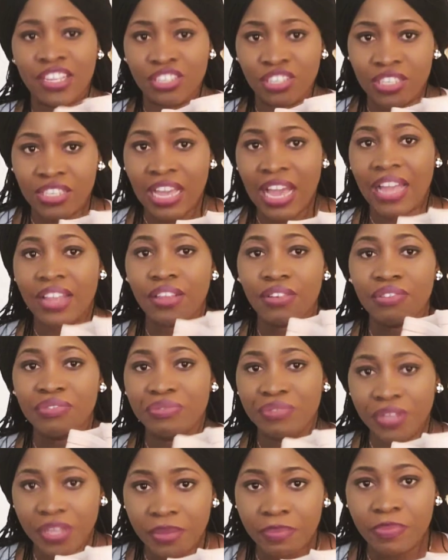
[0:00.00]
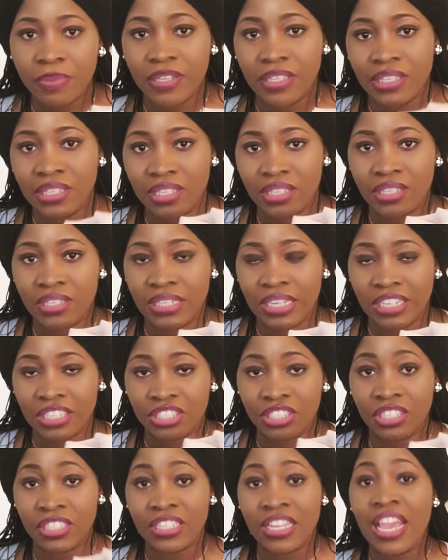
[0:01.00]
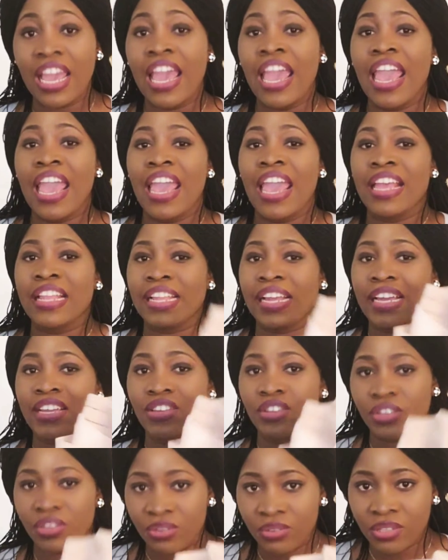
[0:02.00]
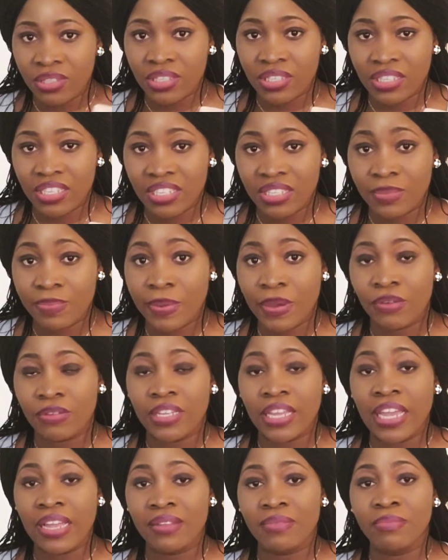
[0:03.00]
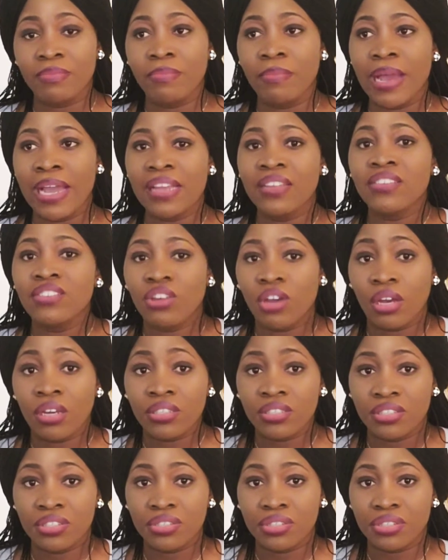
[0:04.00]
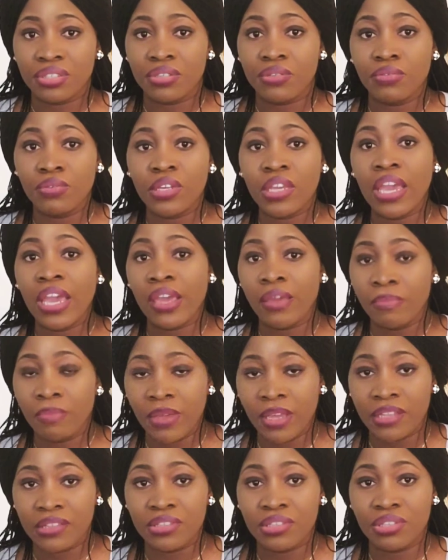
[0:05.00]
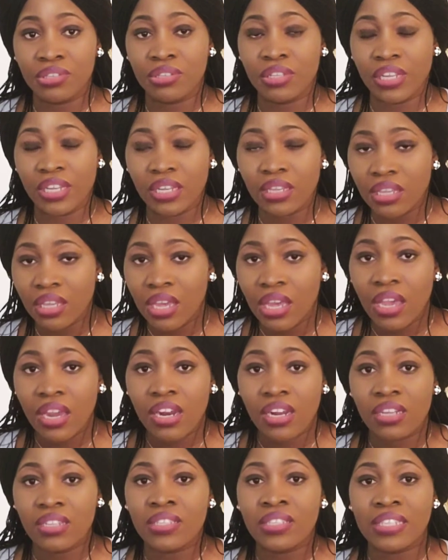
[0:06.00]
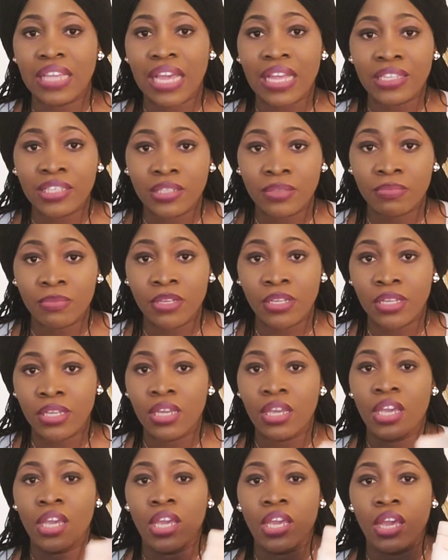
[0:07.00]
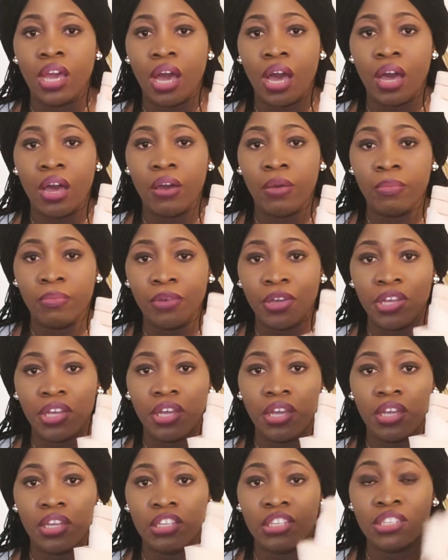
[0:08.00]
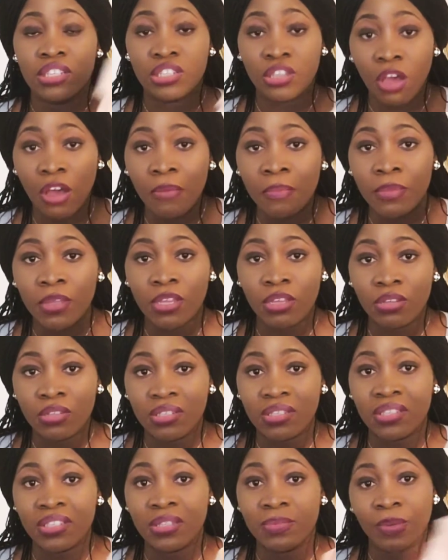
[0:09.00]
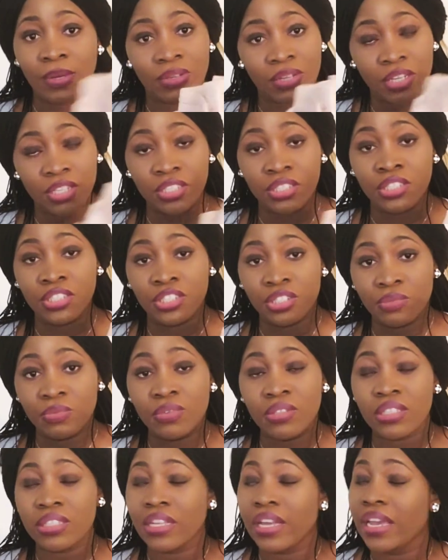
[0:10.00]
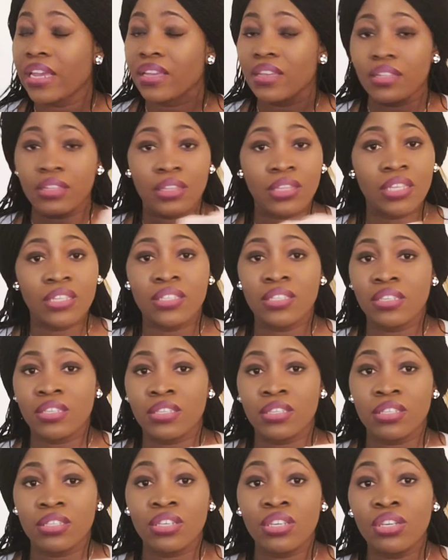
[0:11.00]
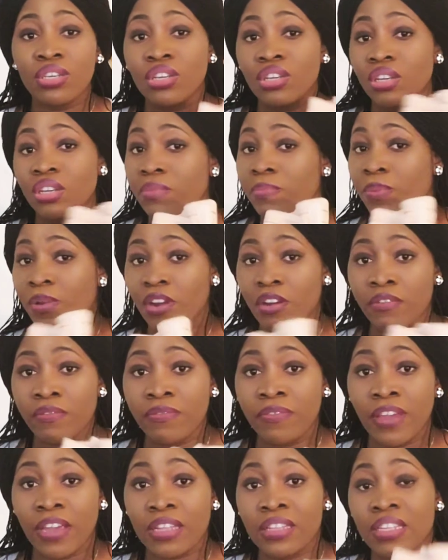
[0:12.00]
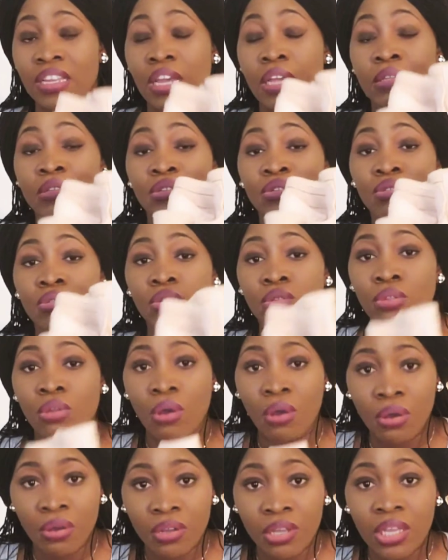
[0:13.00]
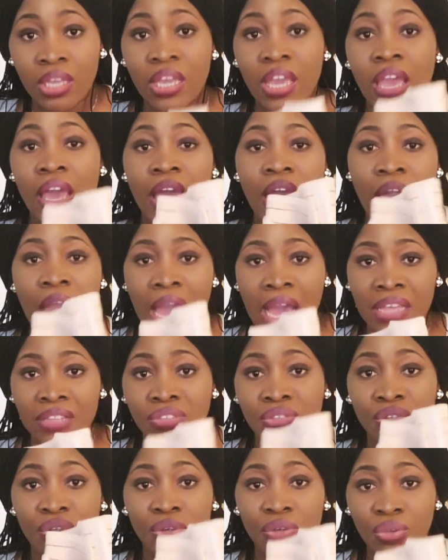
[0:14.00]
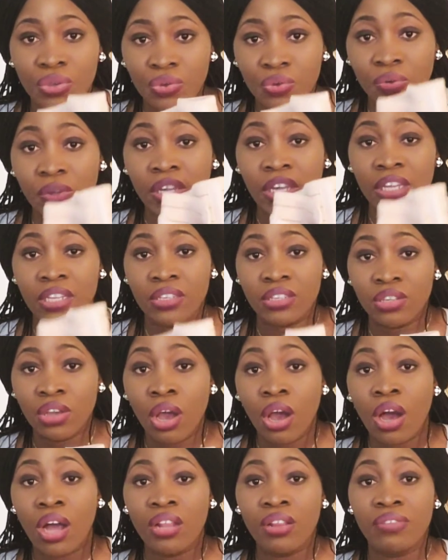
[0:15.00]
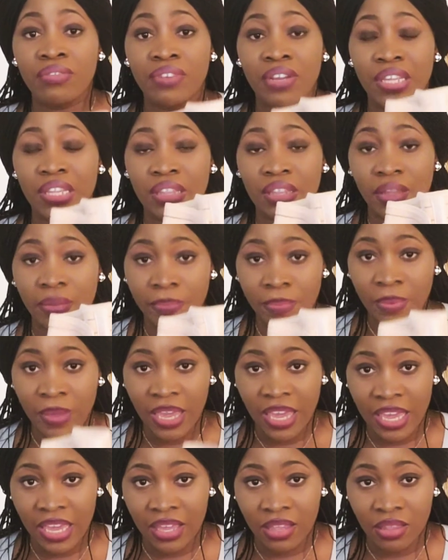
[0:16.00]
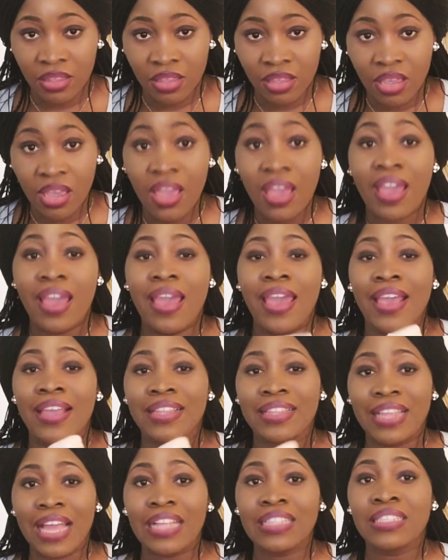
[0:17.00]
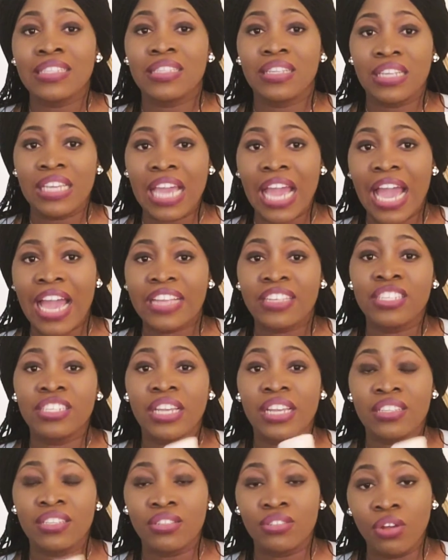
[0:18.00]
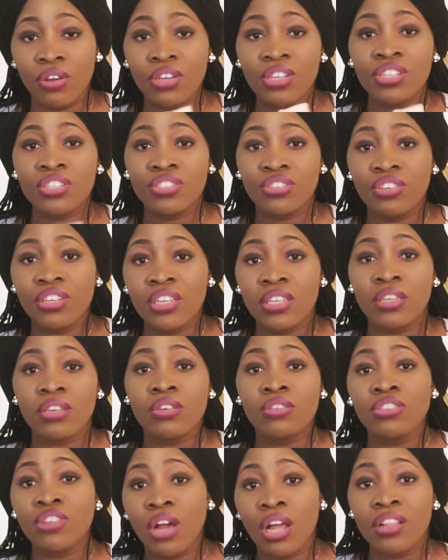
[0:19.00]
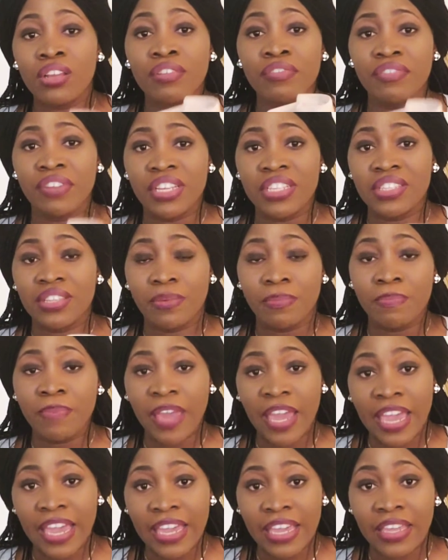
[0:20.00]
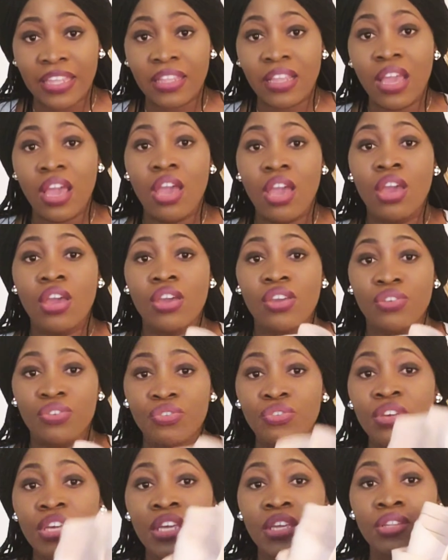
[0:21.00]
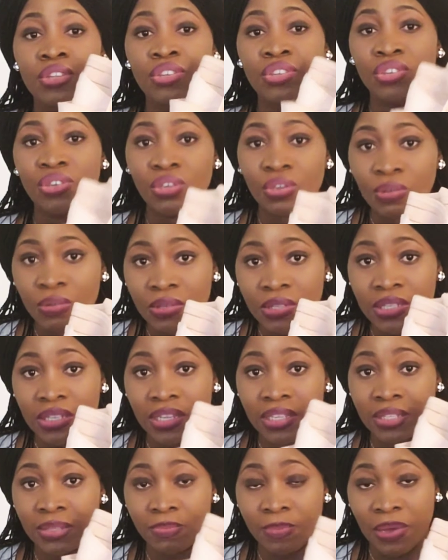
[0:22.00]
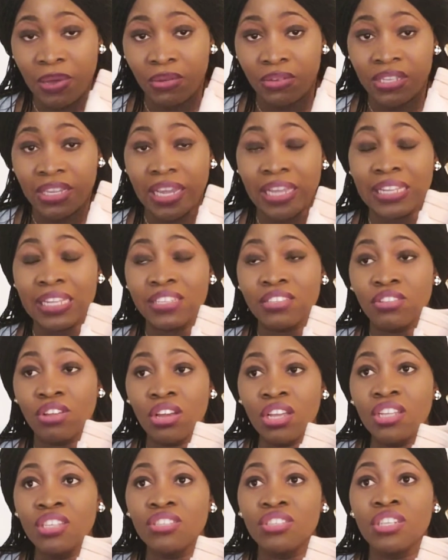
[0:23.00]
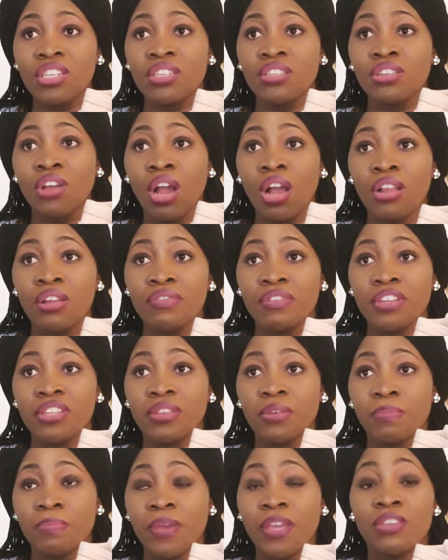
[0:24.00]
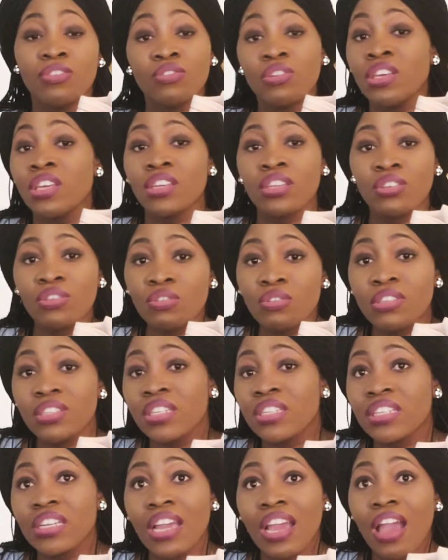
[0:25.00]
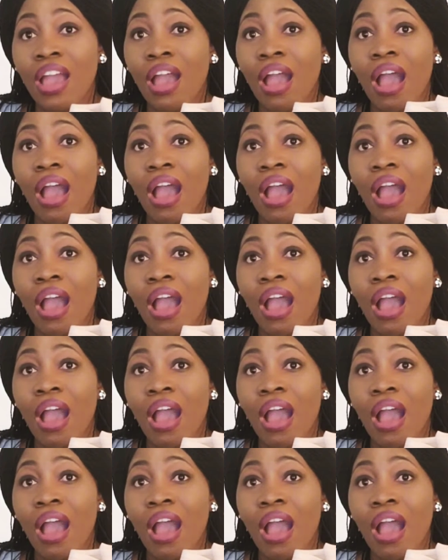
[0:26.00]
just had a repeat C-section and I used this belt, and my doctor who came in to like assess me saw me using this belt, and she was like, this is perfect as long as you can tolerate the pain. And that's the catch. As long as you can tolerate the pain, you can use this belt. And as long as you can tolerate the pain, you can use it.